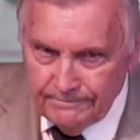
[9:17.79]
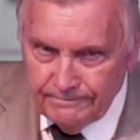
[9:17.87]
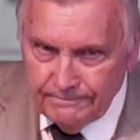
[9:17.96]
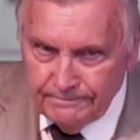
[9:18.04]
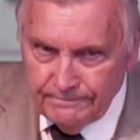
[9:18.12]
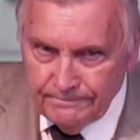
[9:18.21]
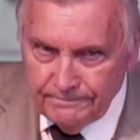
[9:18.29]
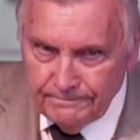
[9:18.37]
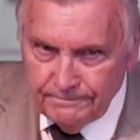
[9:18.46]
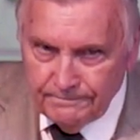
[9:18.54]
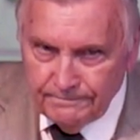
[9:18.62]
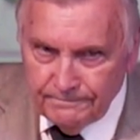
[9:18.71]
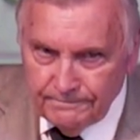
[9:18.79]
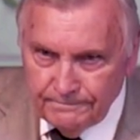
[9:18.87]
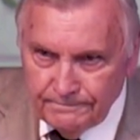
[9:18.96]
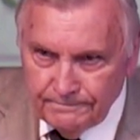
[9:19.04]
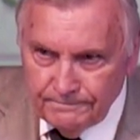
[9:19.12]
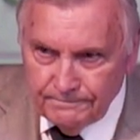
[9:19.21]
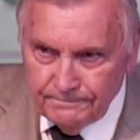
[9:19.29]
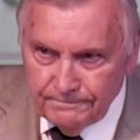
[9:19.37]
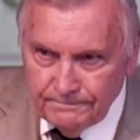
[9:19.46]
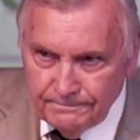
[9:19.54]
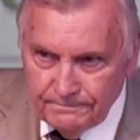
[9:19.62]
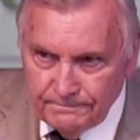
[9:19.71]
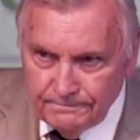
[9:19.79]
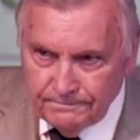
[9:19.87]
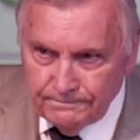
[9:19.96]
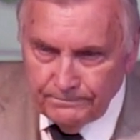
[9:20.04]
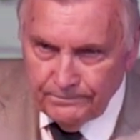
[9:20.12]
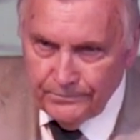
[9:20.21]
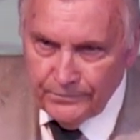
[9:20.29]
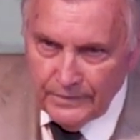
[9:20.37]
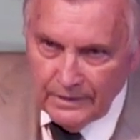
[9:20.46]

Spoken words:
(silence)